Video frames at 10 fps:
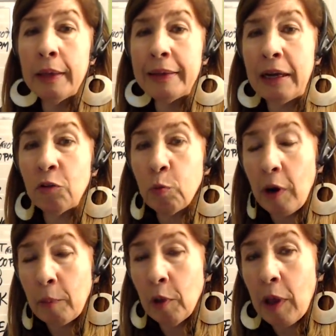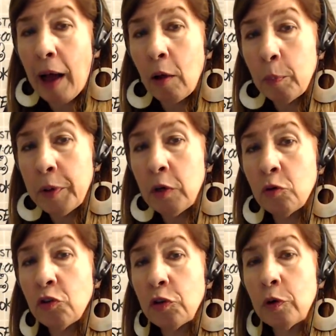That is where I will help you
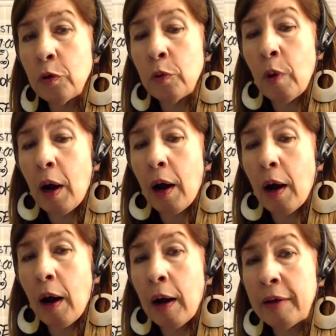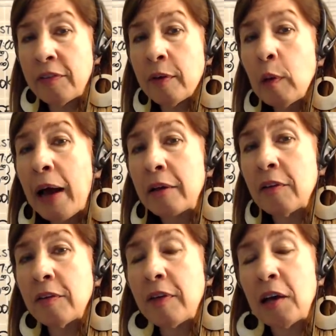to uh, select a
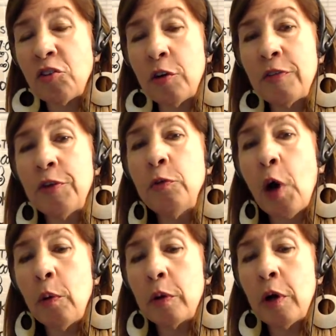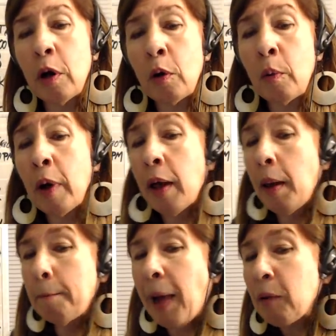session if you don't know. My